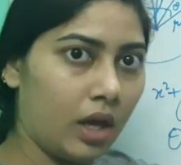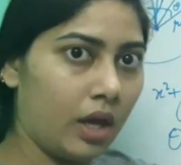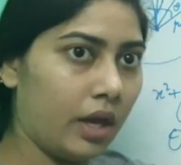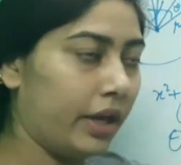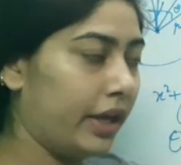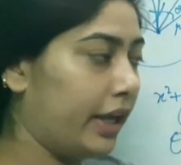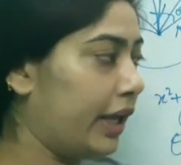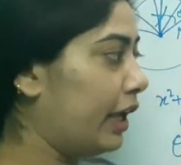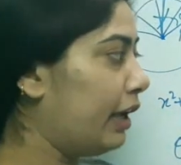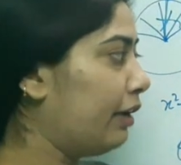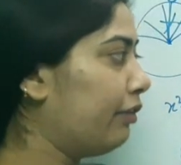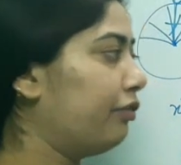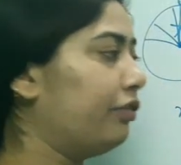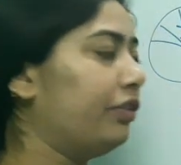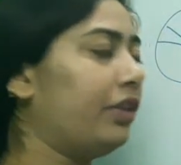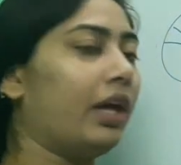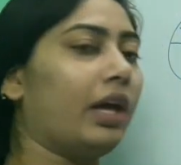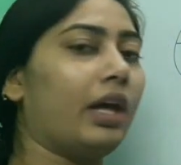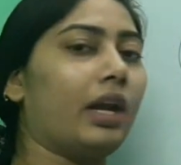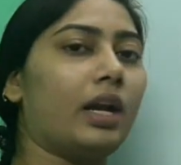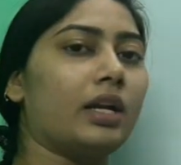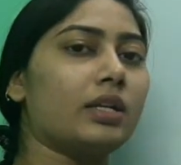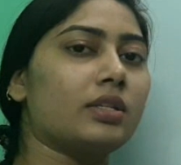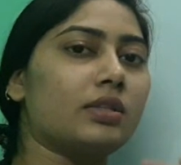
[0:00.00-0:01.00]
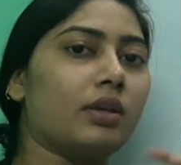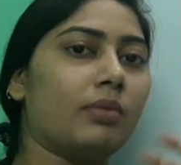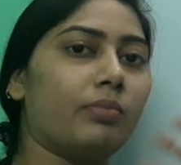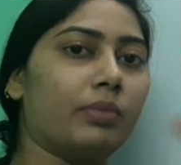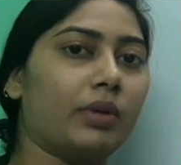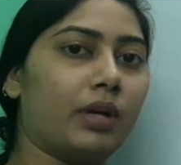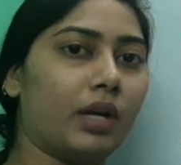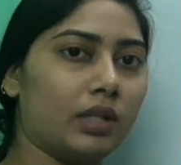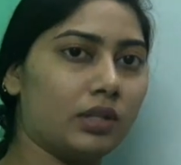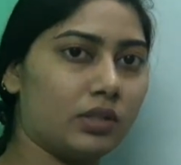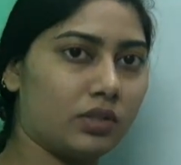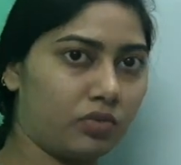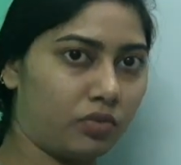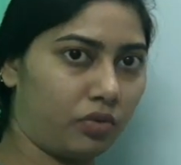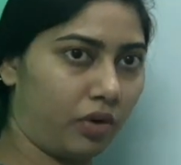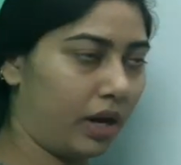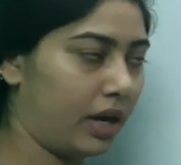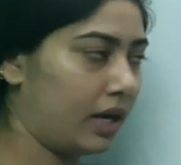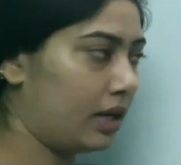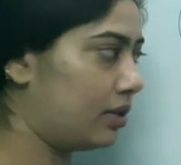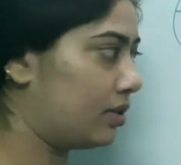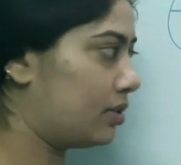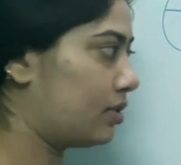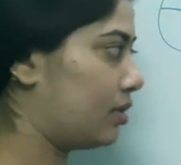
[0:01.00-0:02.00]
If there are some
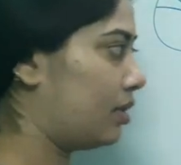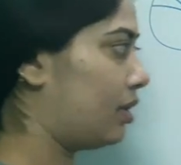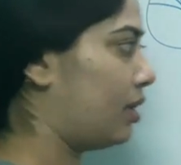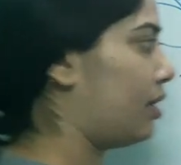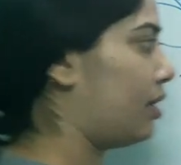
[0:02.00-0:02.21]
constraints,